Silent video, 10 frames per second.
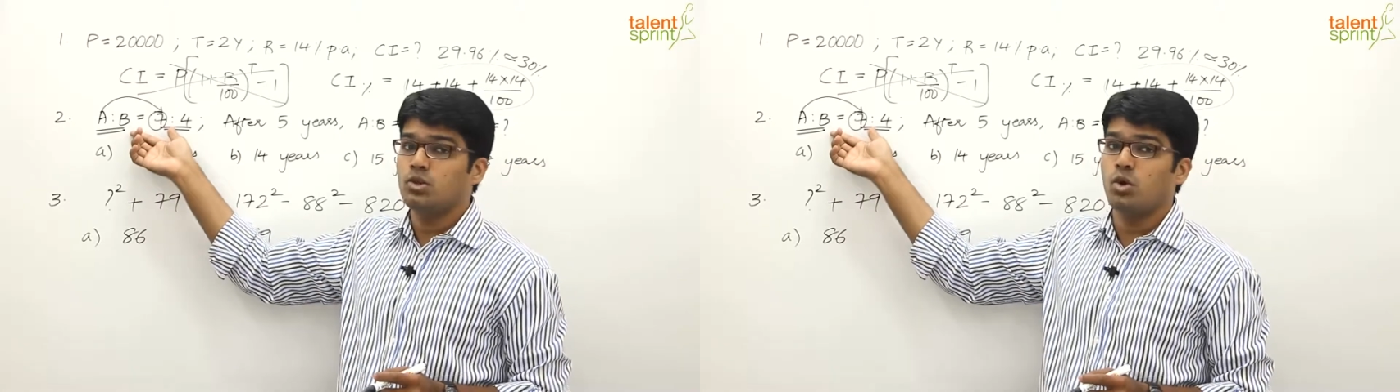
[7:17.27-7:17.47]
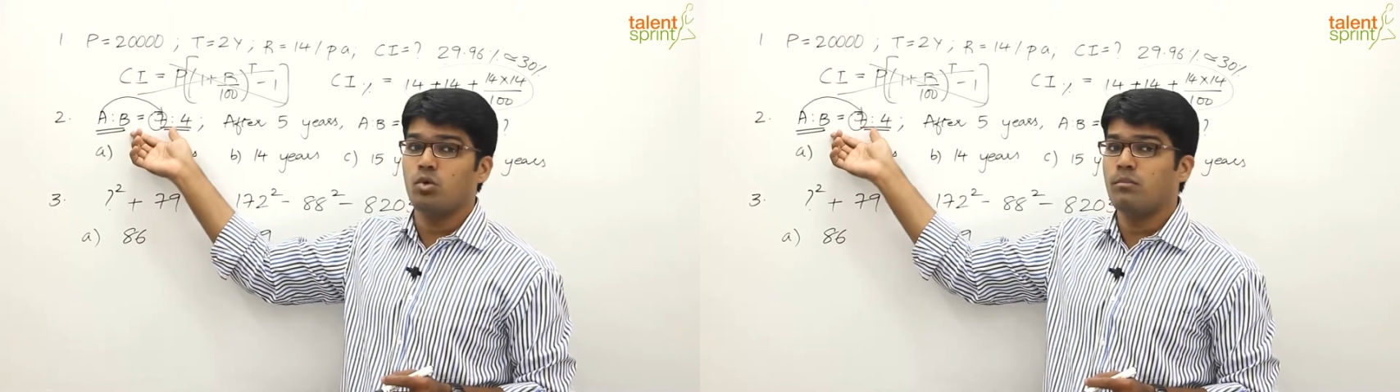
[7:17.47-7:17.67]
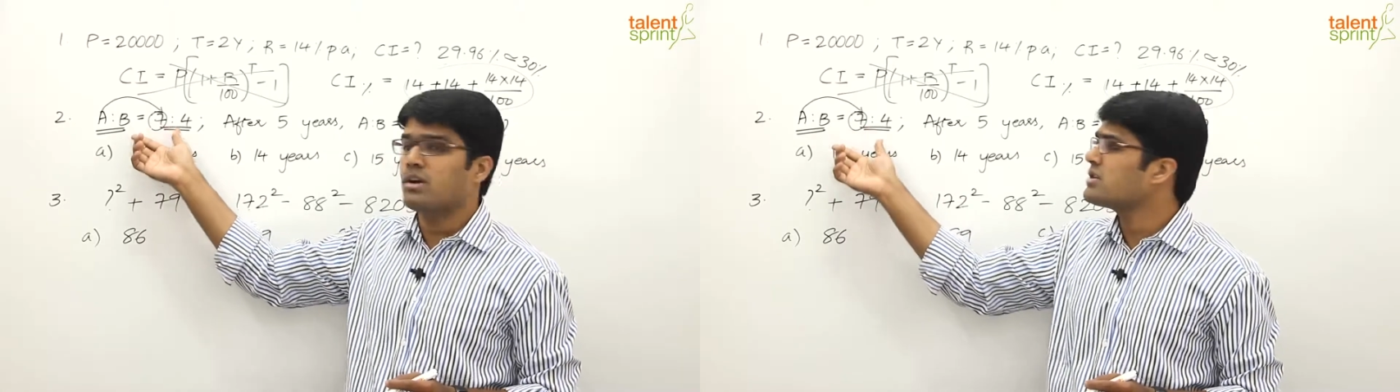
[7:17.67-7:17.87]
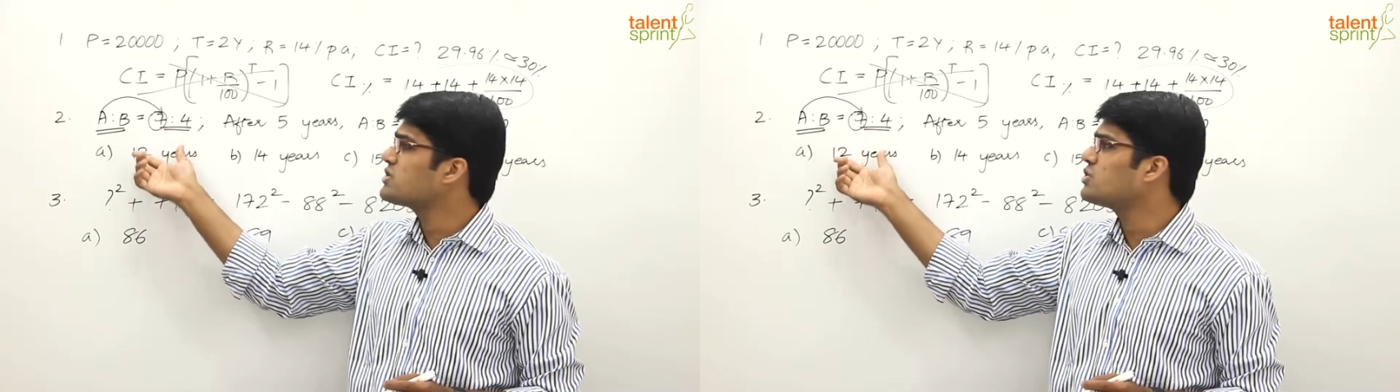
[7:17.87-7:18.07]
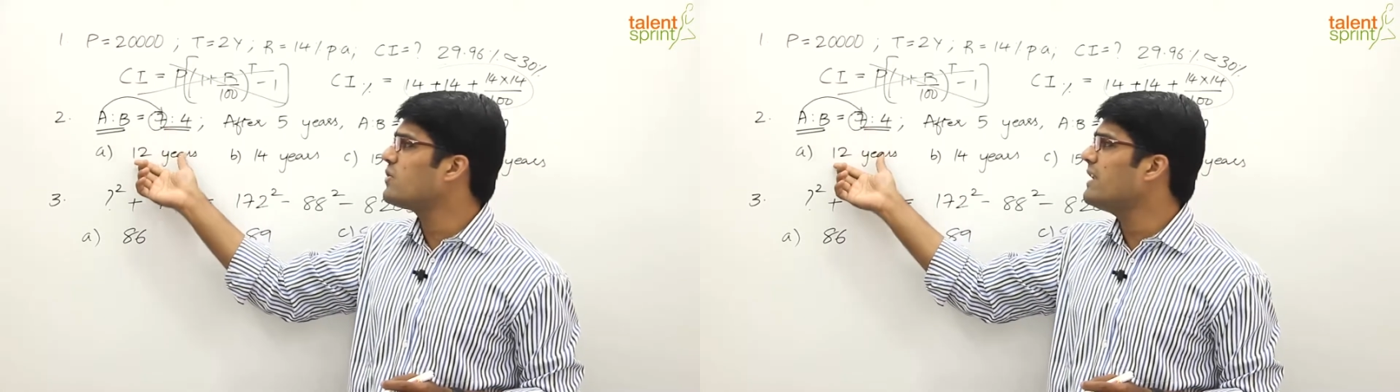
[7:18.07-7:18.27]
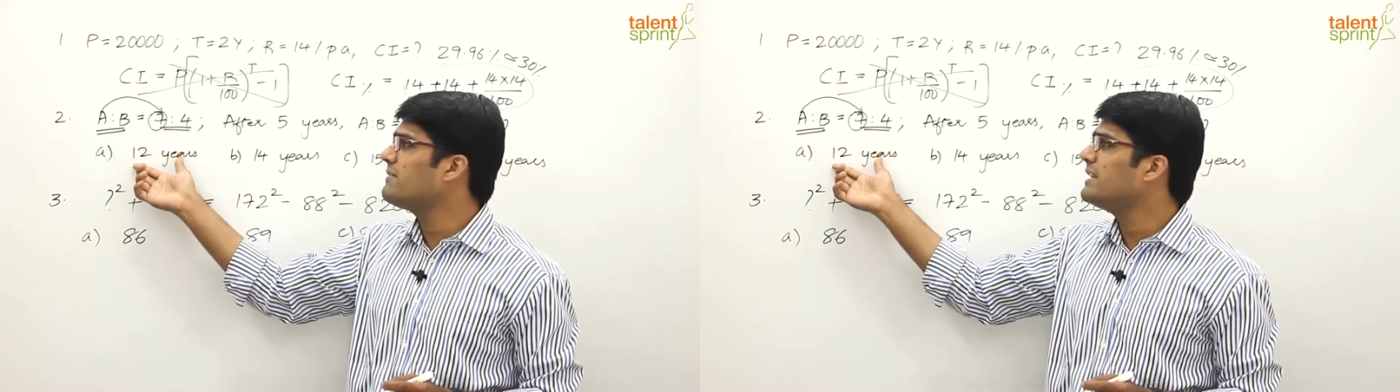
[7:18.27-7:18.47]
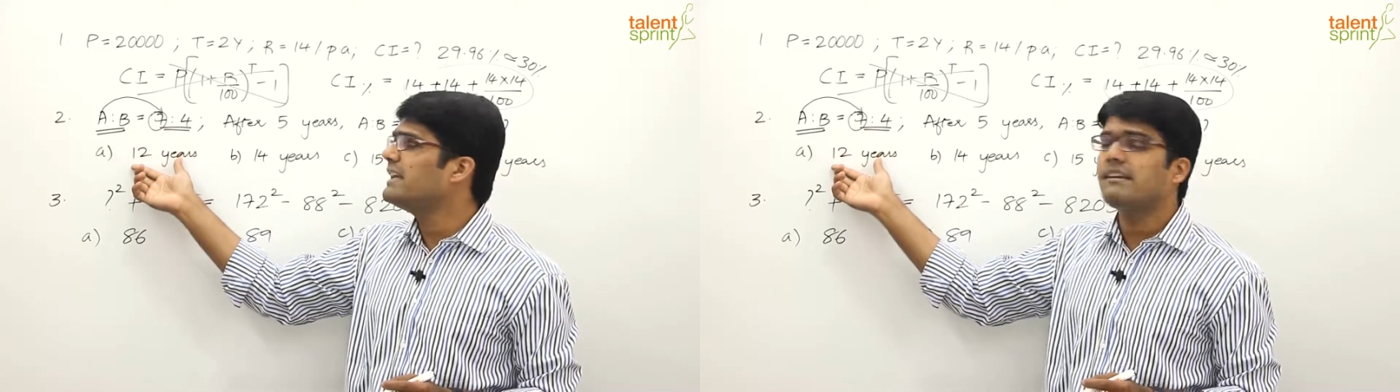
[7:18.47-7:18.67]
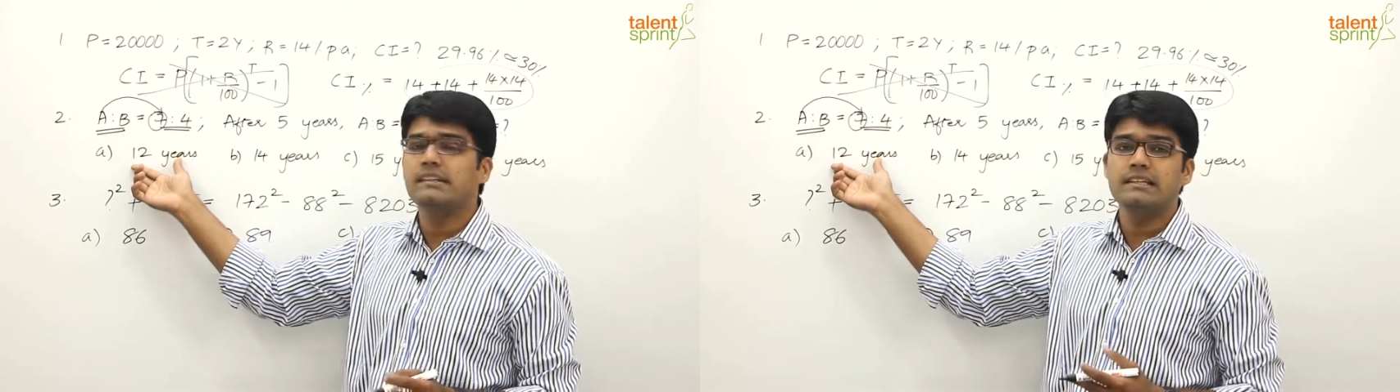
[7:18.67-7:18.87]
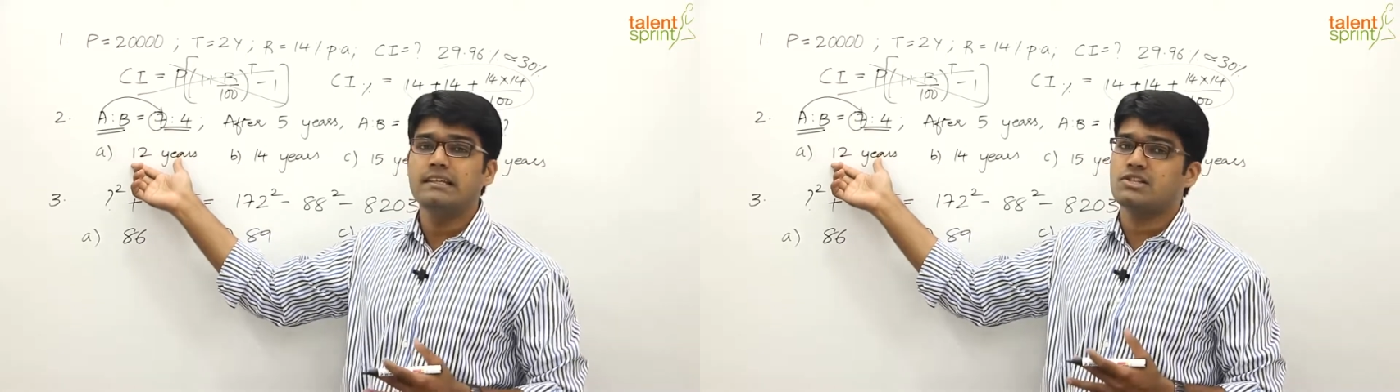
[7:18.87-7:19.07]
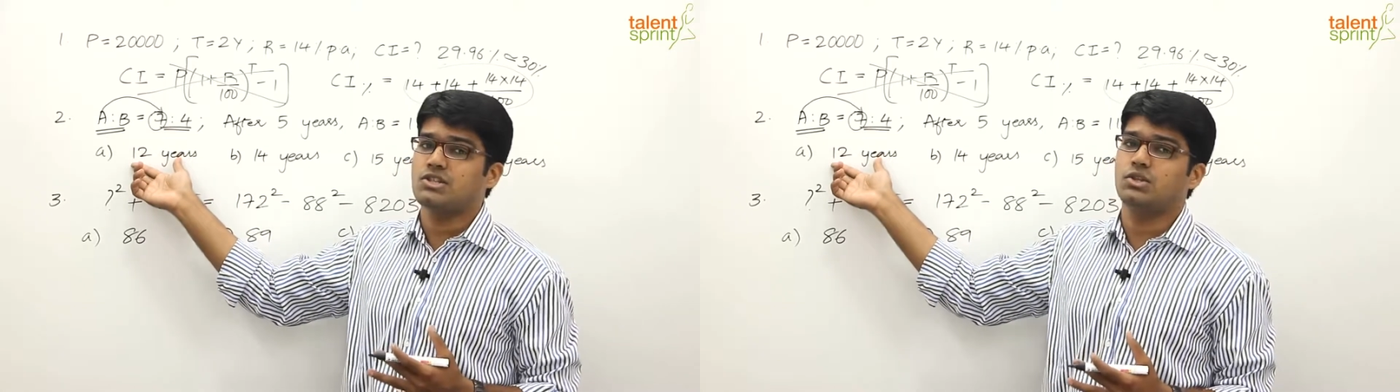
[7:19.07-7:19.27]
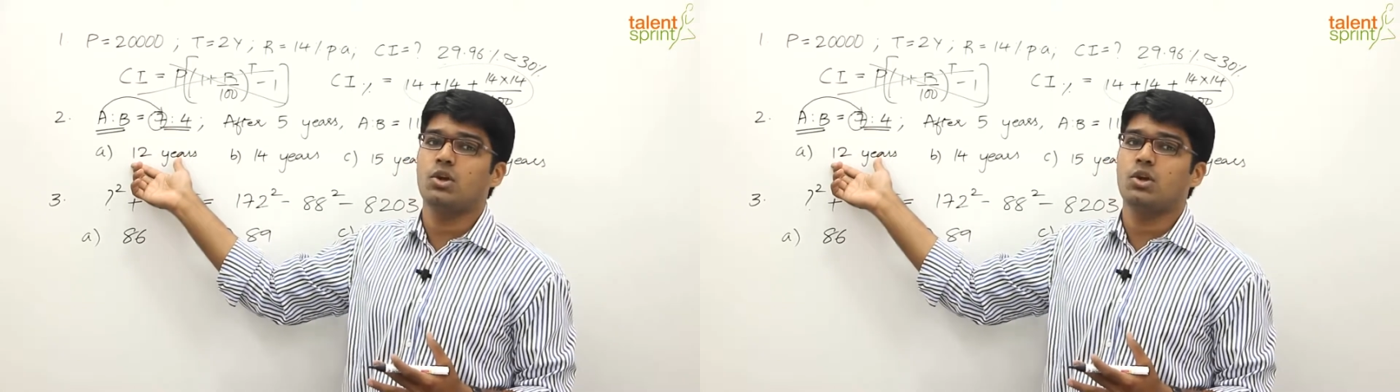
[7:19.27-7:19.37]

No, because 12 clearly is